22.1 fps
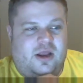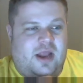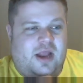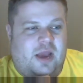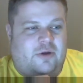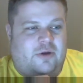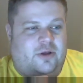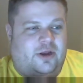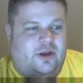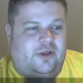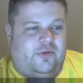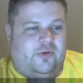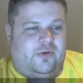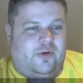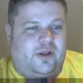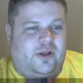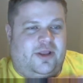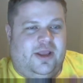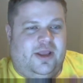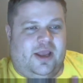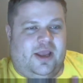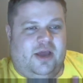I really just
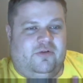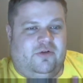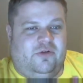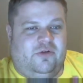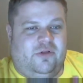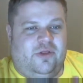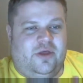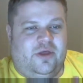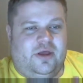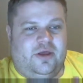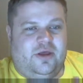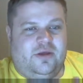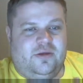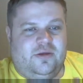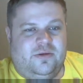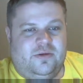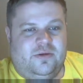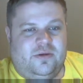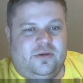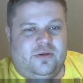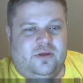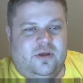wanted to cover
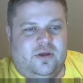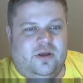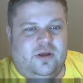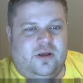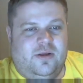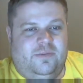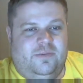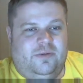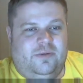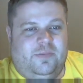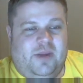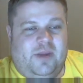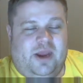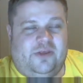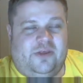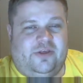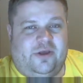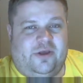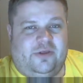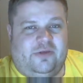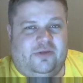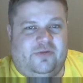the
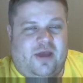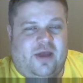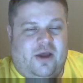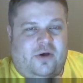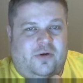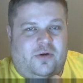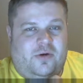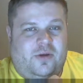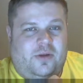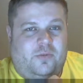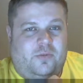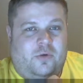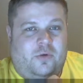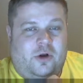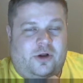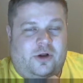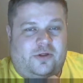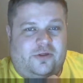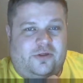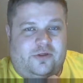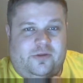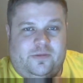basics of how it
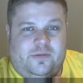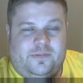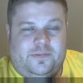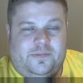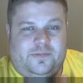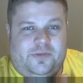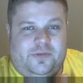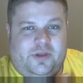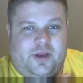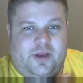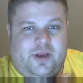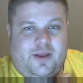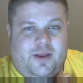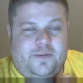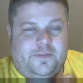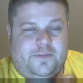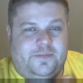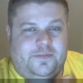works today.